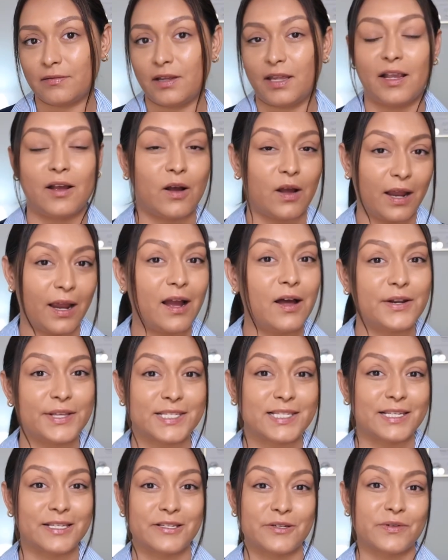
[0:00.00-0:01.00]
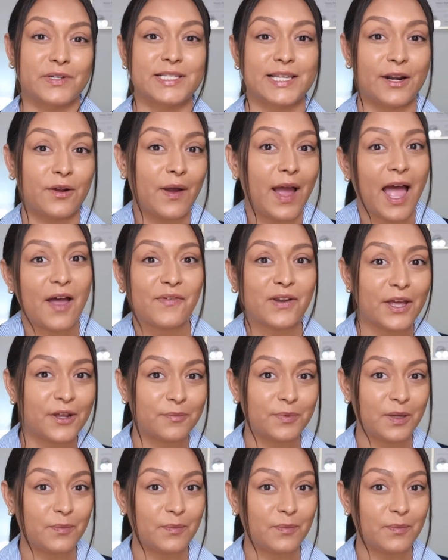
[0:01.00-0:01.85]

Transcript: Like, I honestly do, because I don't have a lot of